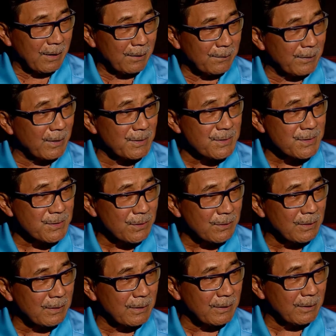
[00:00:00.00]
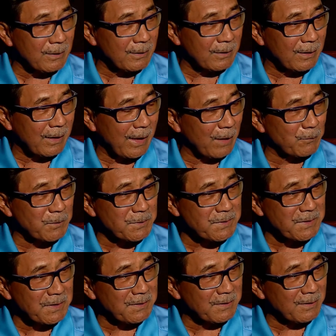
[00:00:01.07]
Then suddenly I was
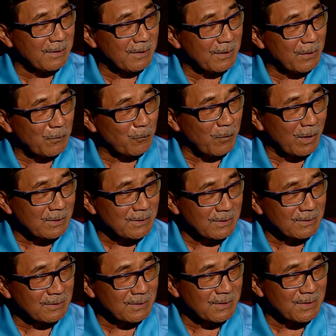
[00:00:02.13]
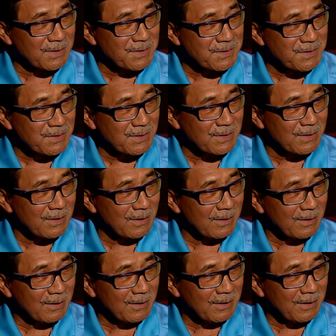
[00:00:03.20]
in Washington, D.C.
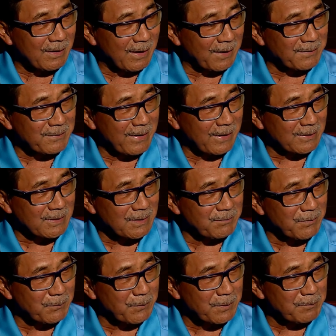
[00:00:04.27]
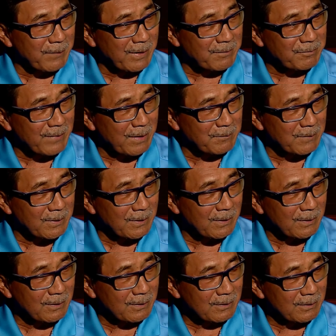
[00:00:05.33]
at Thanksgiving with my family,
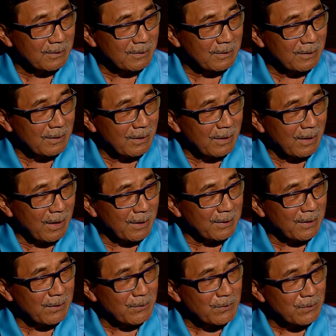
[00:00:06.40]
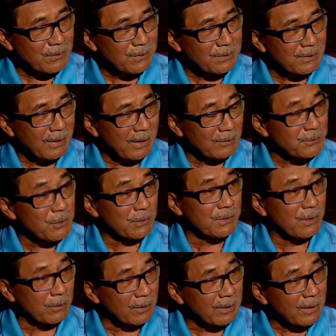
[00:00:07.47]
and I heard,
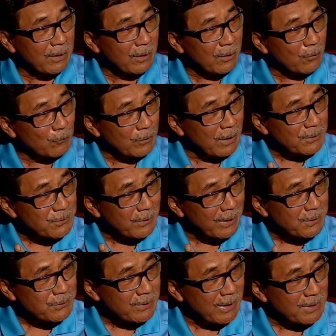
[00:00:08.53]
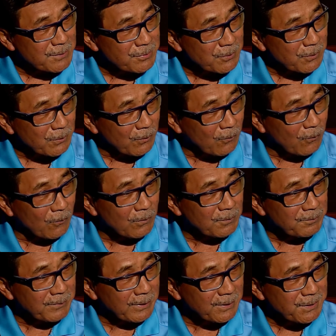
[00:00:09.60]
so I transferred all
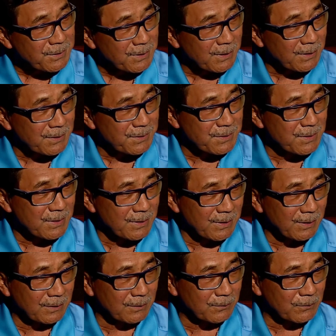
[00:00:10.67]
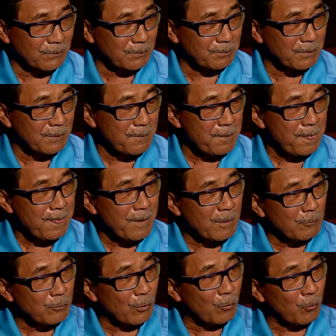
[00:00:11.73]
of the shares in the Eagle Group
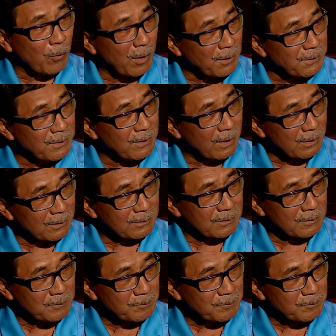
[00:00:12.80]
for $1